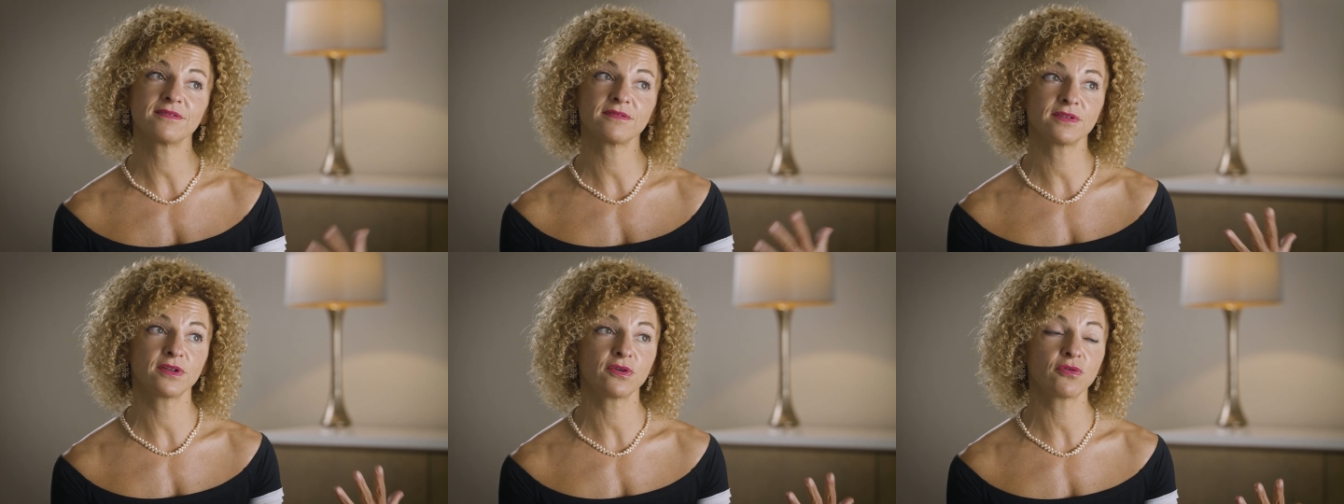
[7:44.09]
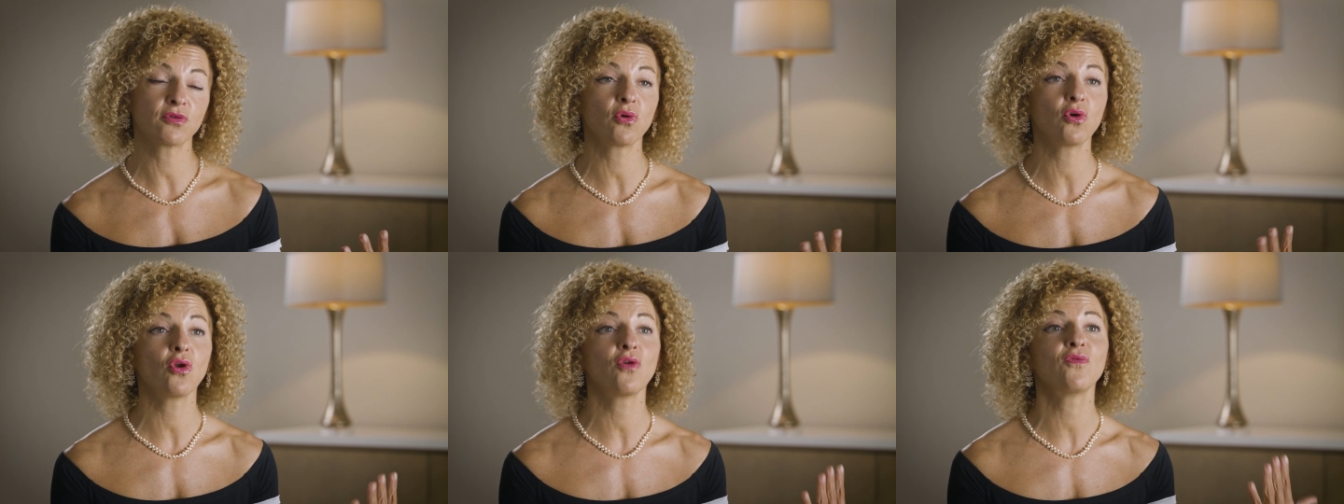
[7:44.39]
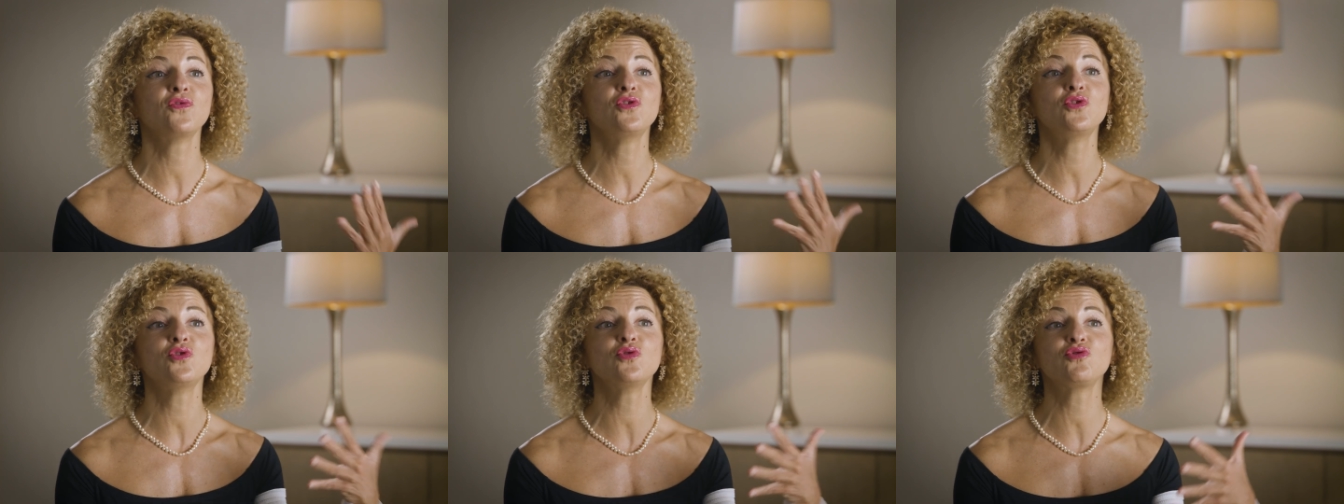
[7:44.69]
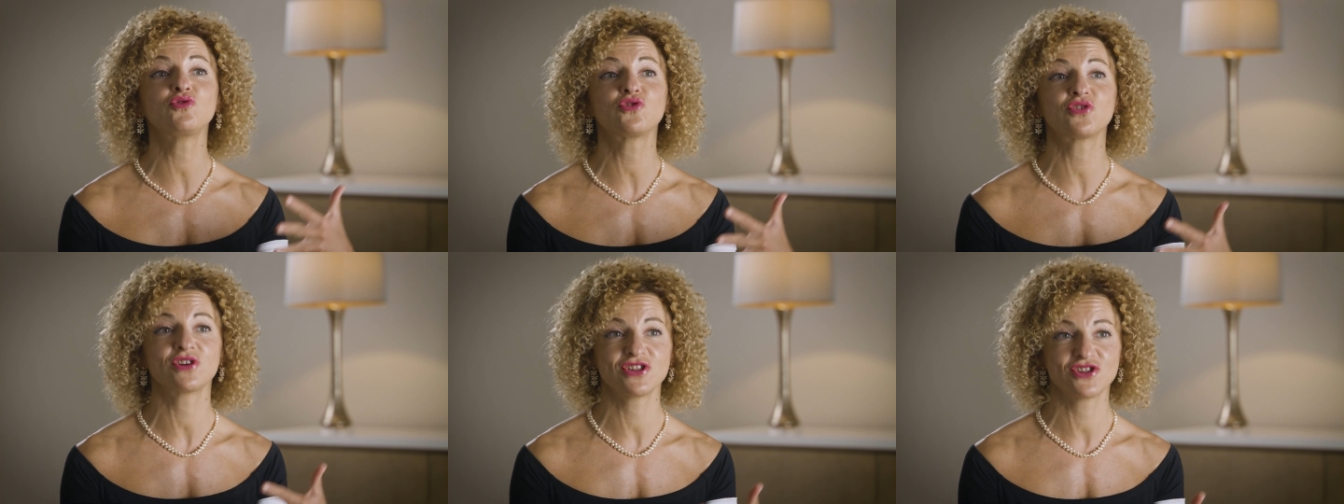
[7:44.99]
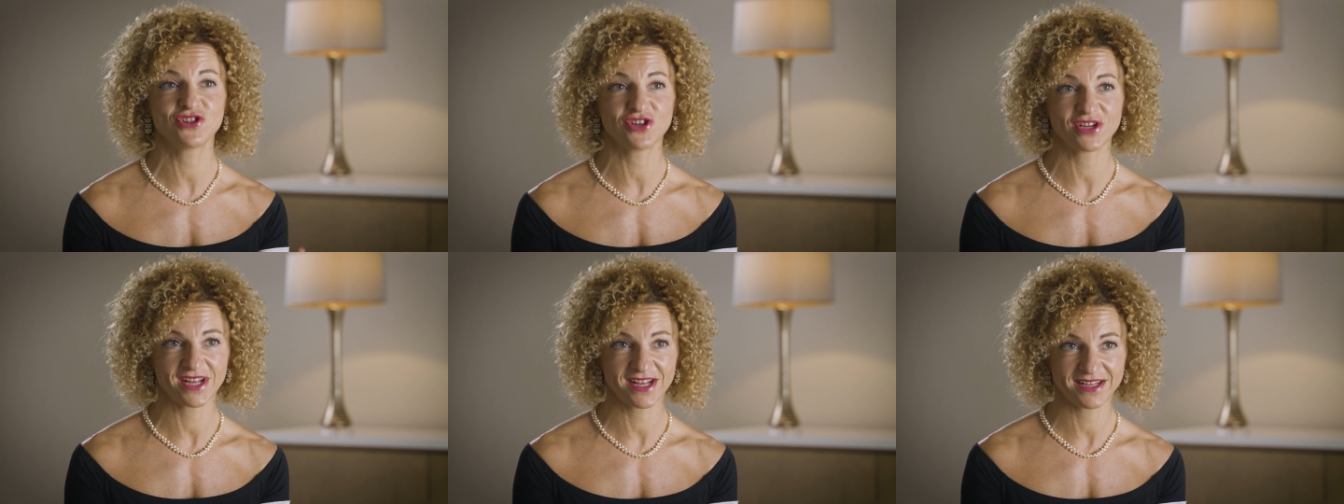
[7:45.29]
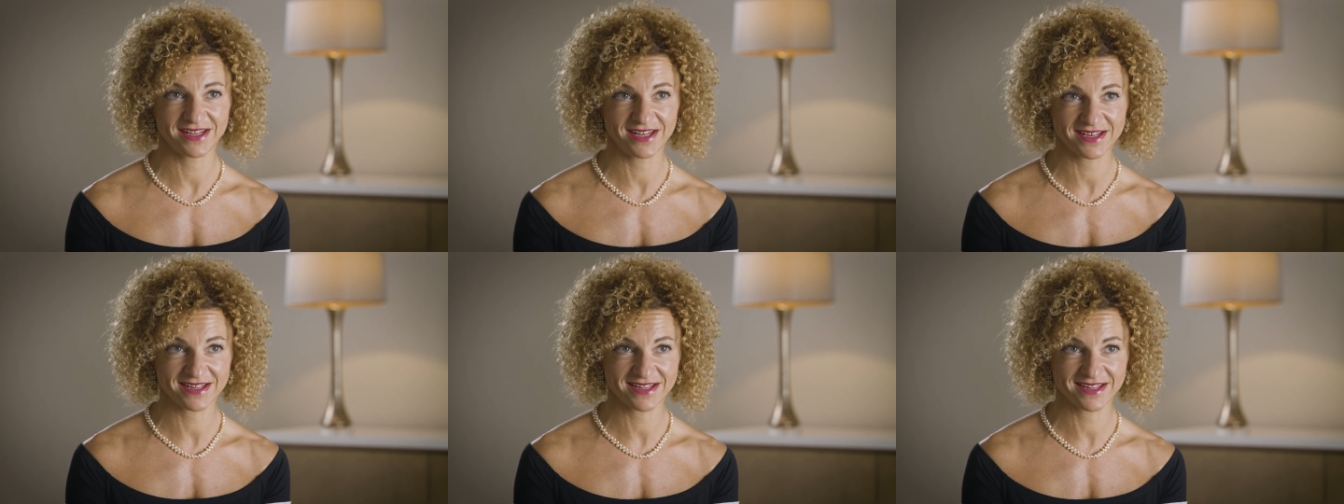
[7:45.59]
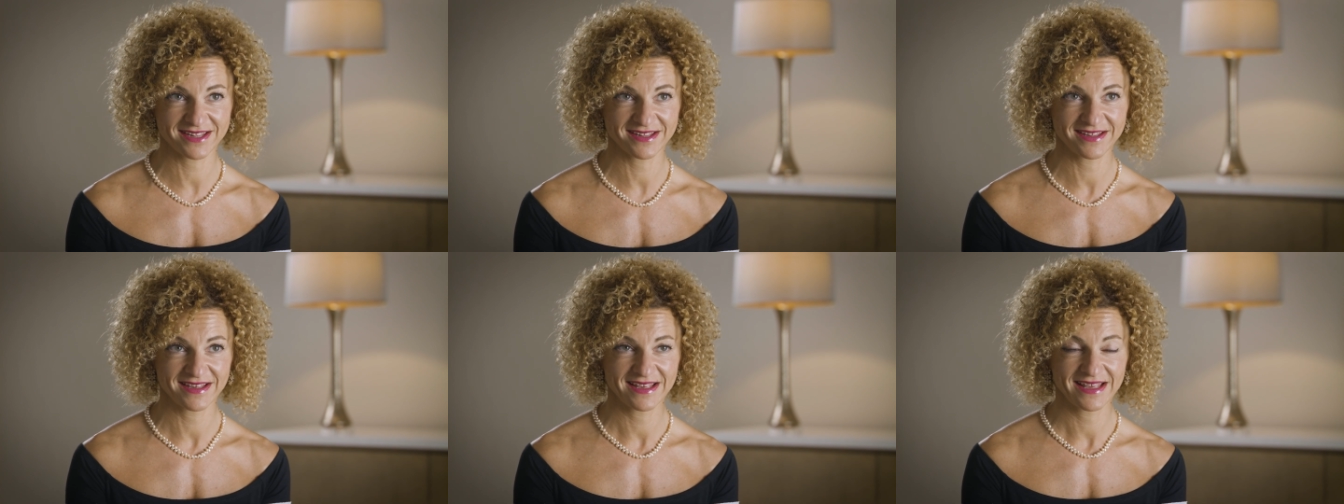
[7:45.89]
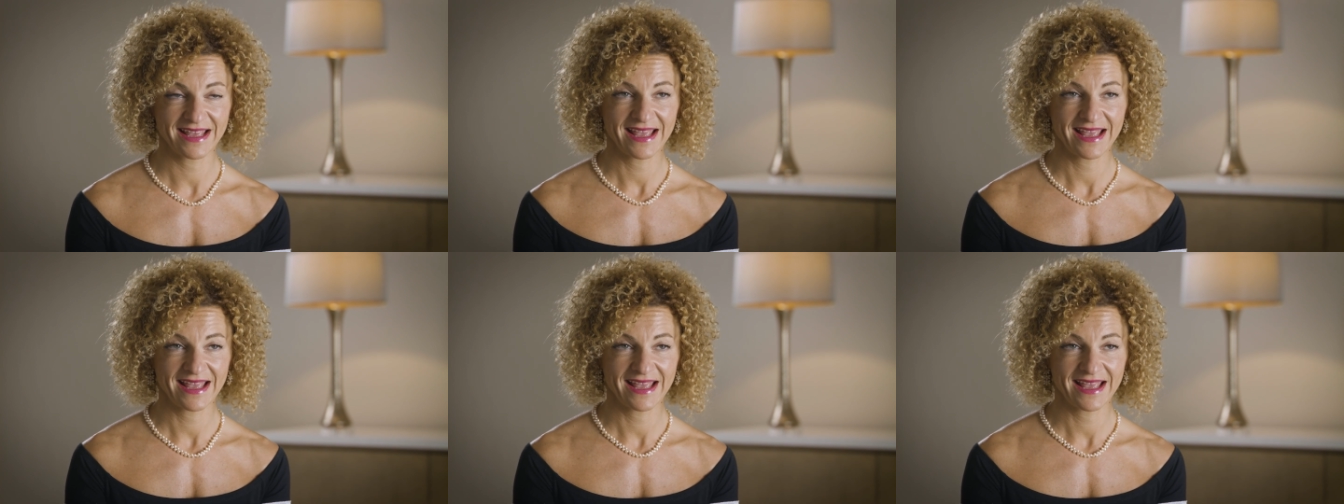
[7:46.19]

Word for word: the role of nutrigenetics